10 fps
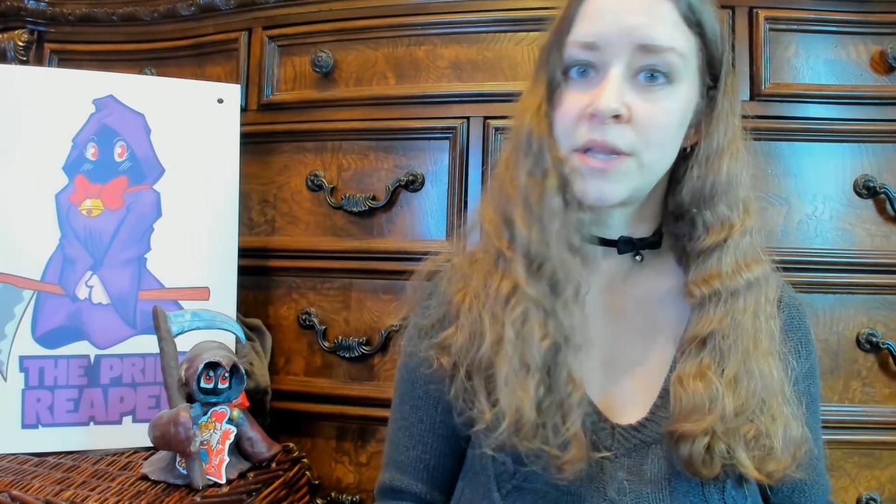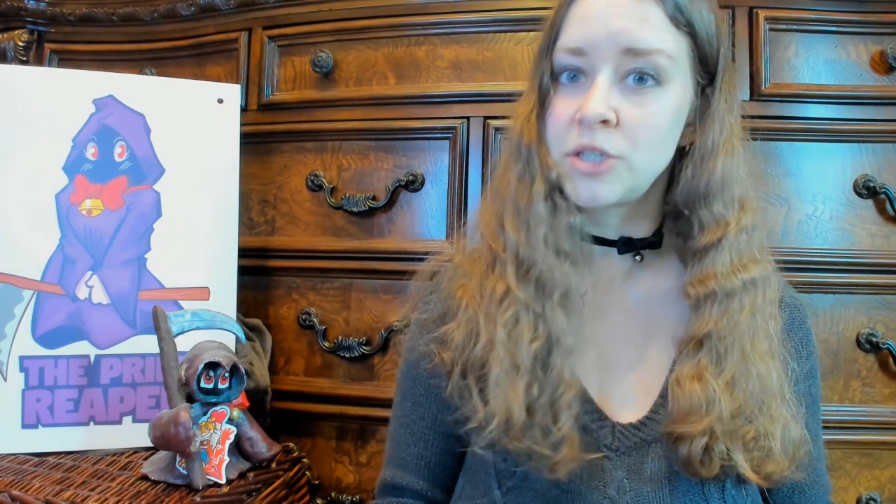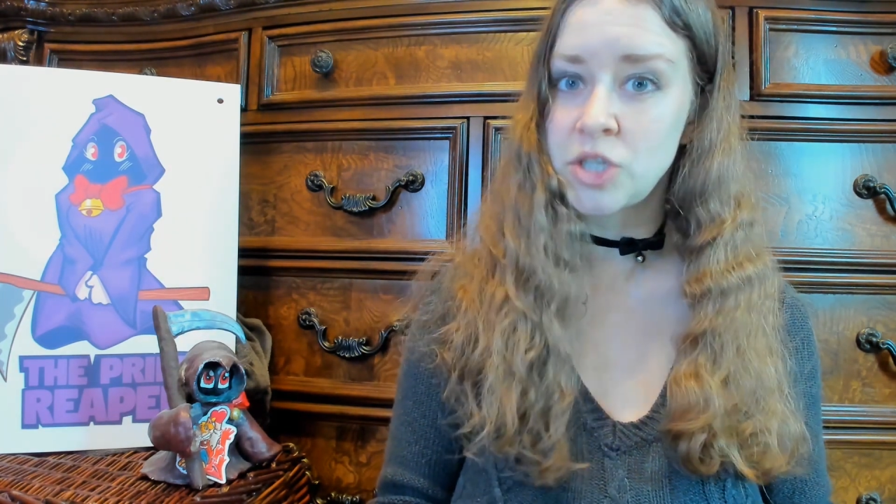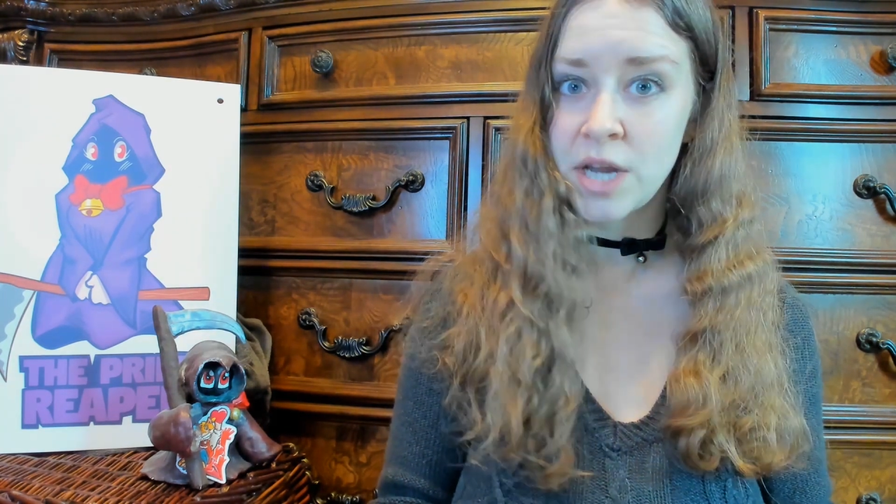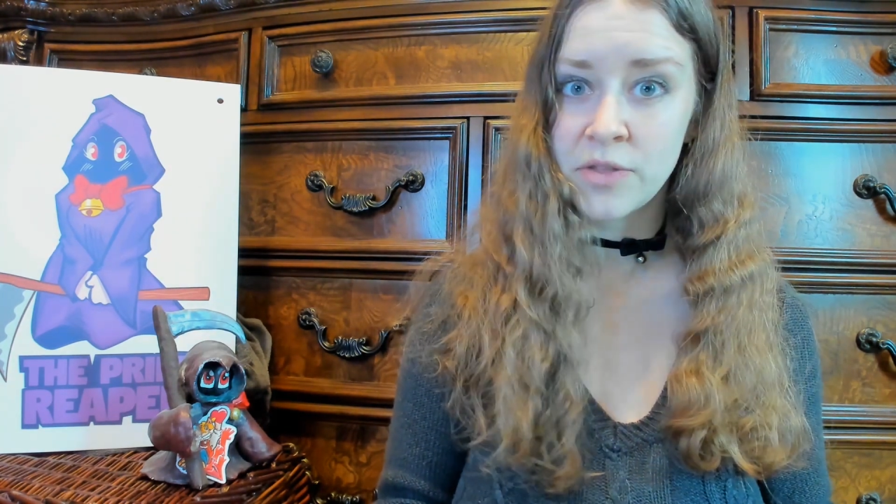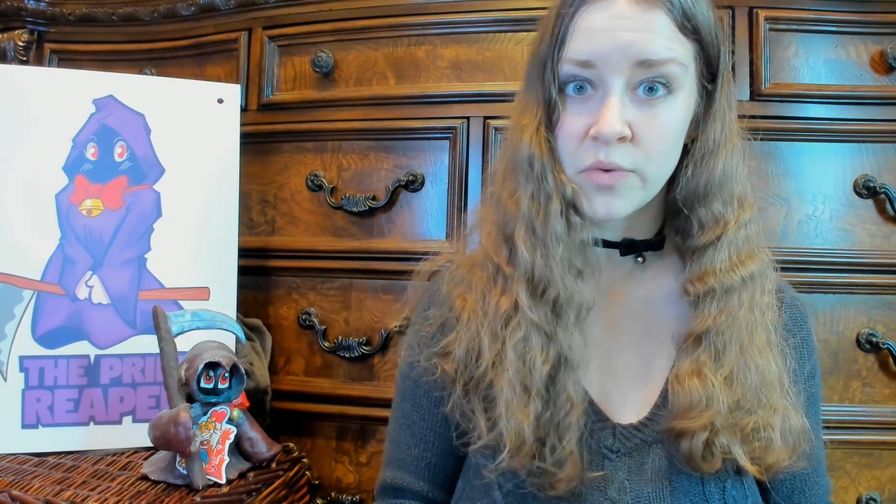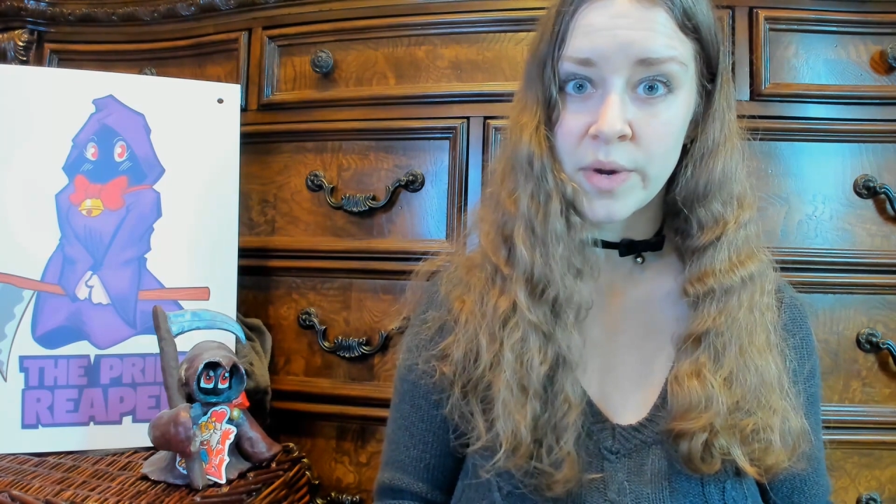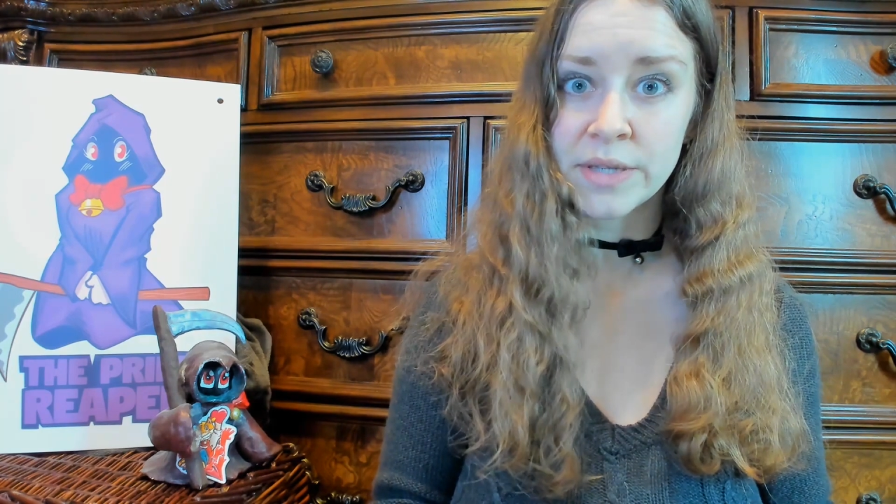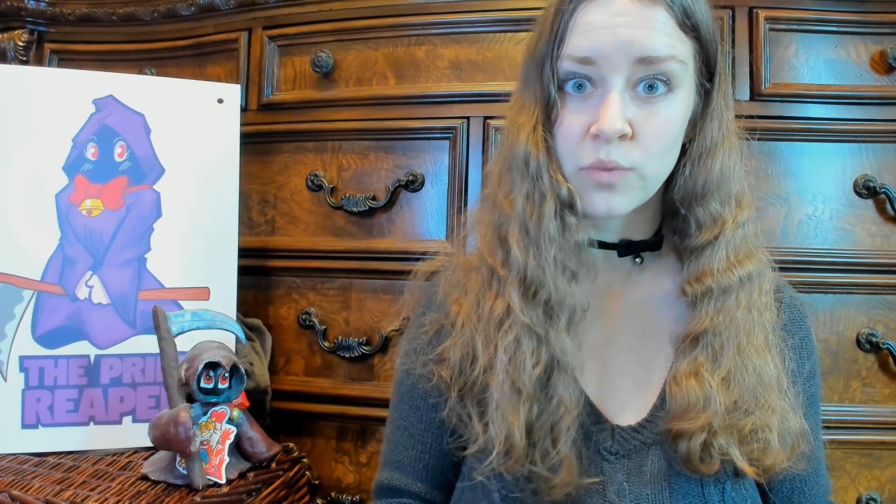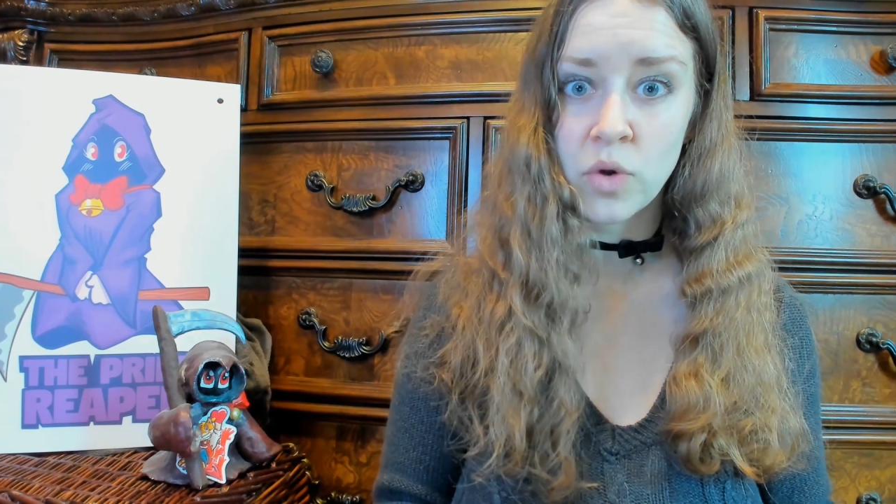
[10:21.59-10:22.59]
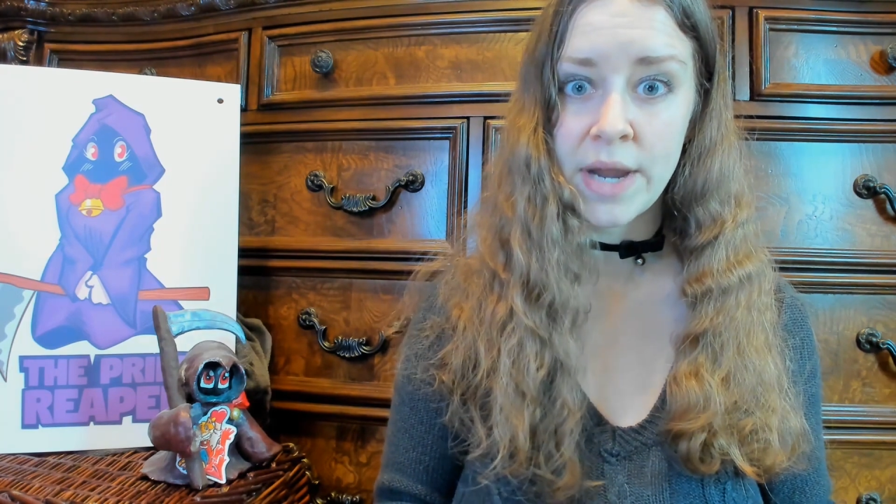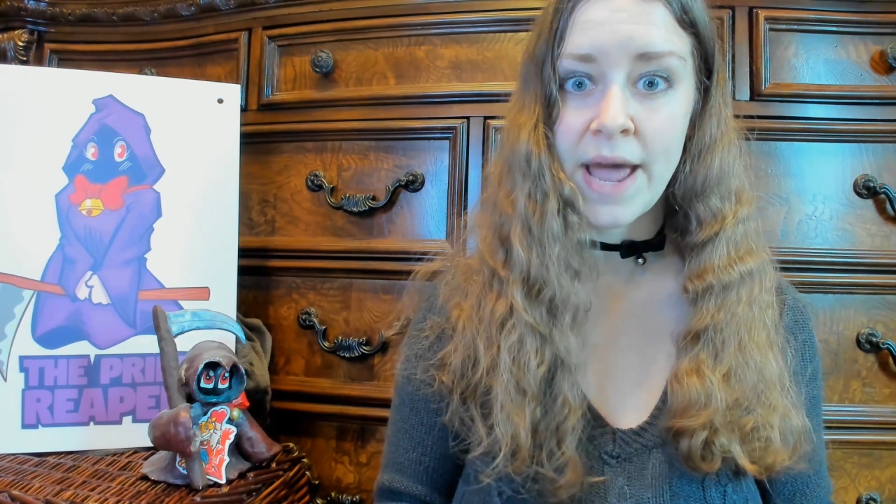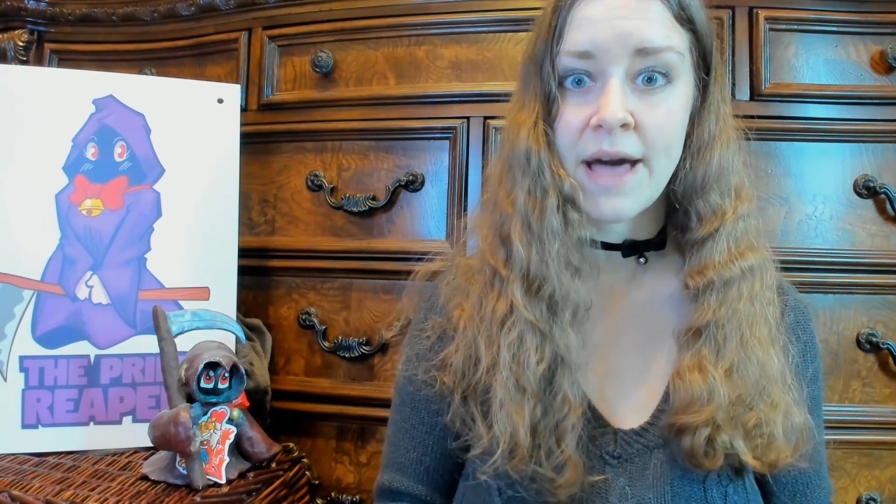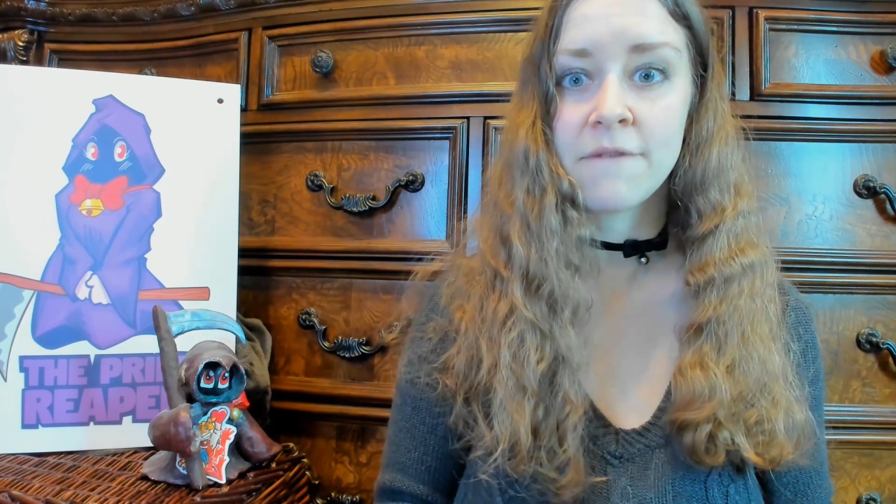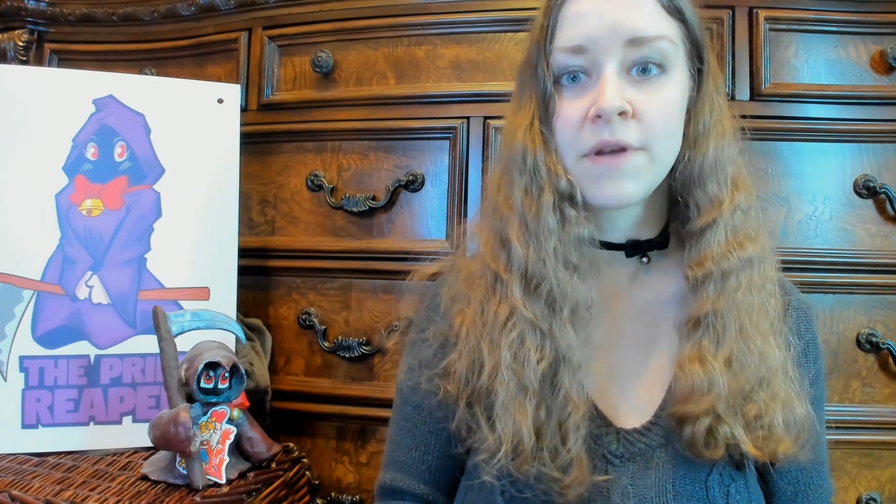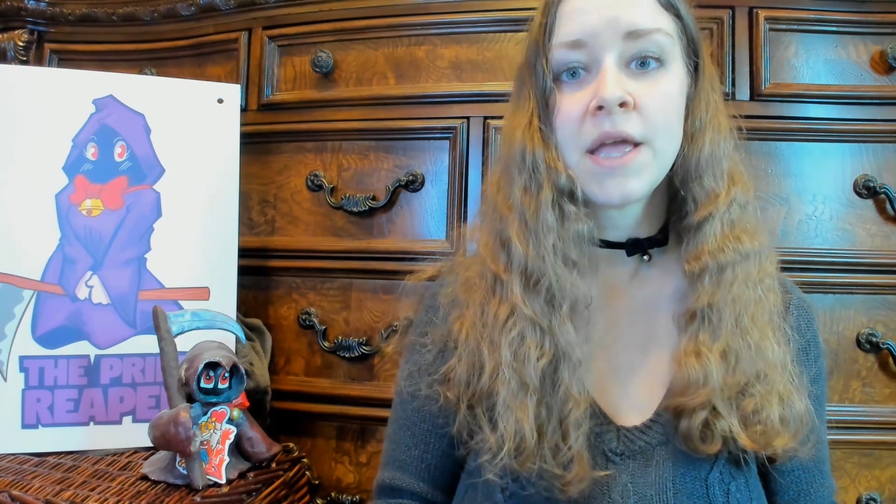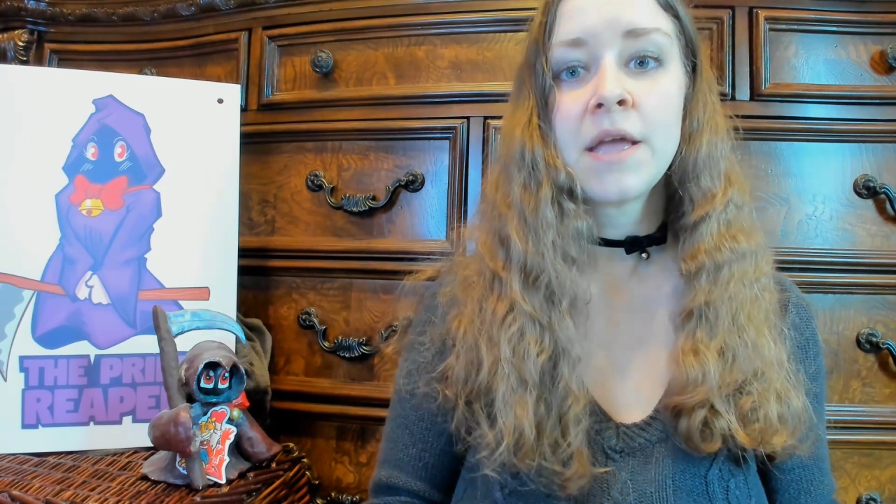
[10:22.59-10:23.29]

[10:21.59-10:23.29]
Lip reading: than she otherwise would have,